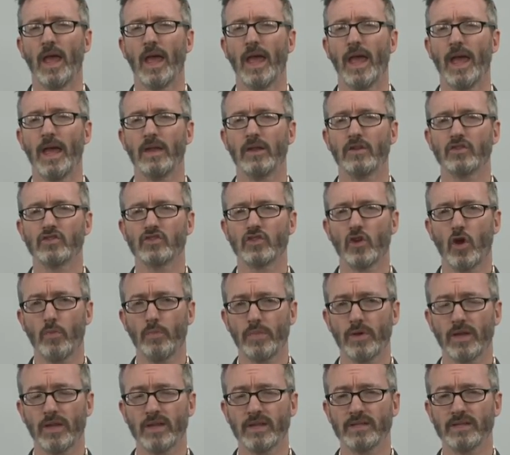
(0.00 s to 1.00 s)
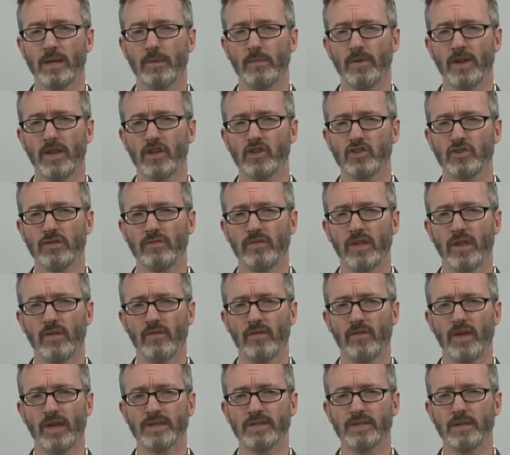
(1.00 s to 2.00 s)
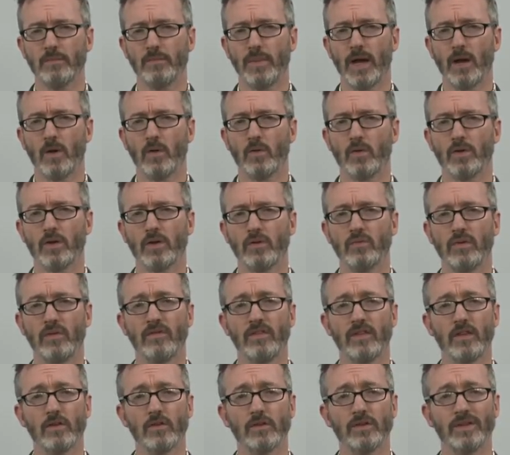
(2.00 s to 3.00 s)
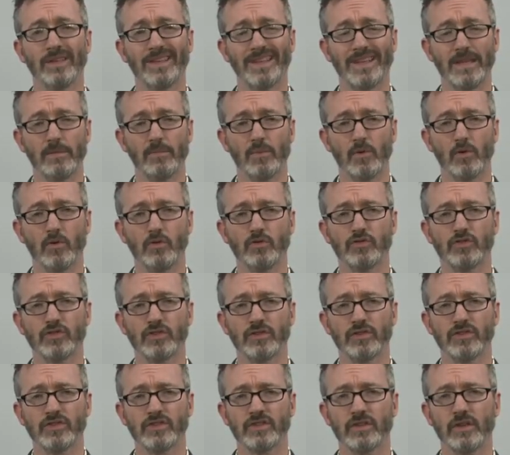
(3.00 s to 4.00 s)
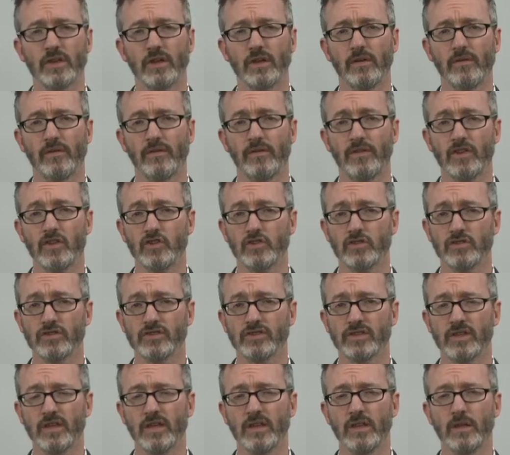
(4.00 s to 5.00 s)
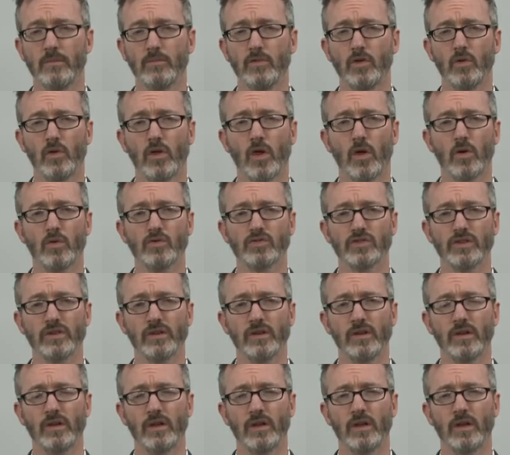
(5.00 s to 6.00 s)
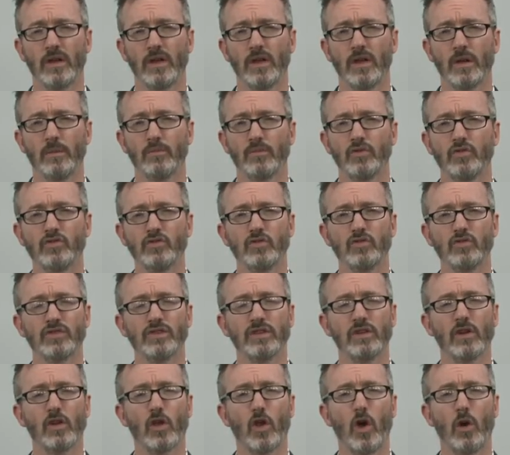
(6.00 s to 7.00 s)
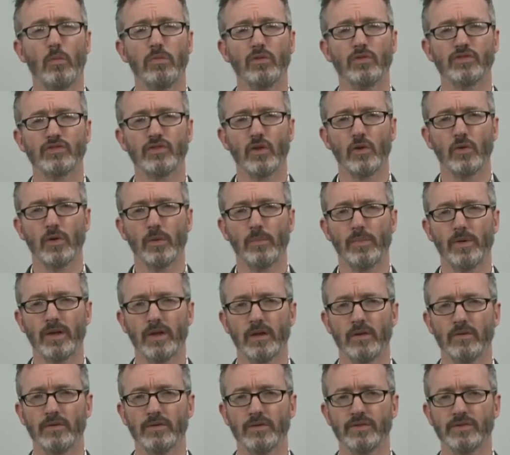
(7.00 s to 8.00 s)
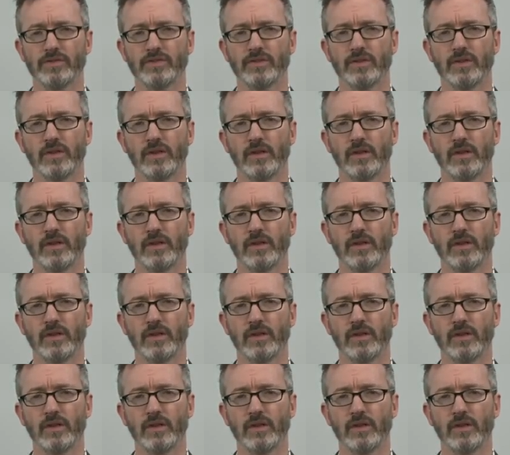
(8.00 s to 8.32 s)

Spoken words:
Endoscopic examination of the affected bowel can reveal deep ulcers and fissures in the mucosa, producing a cobblestone appearance.